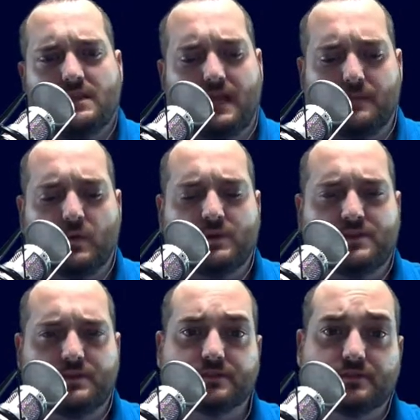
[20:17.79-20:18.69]
I'm going
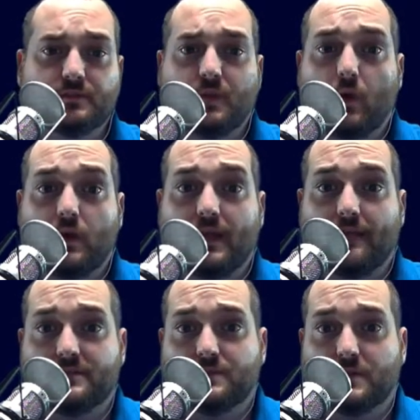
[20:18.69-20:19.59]
to assume you already
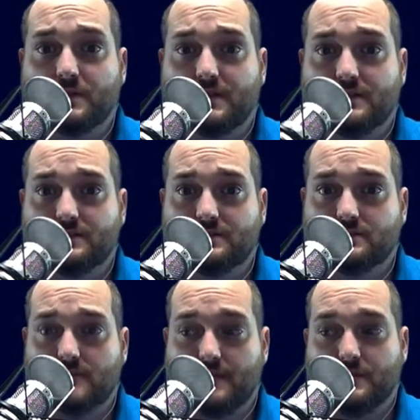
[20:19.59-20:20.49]
have a SmartThings
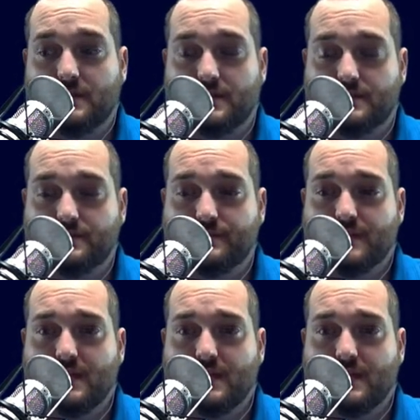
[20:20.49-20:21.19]
application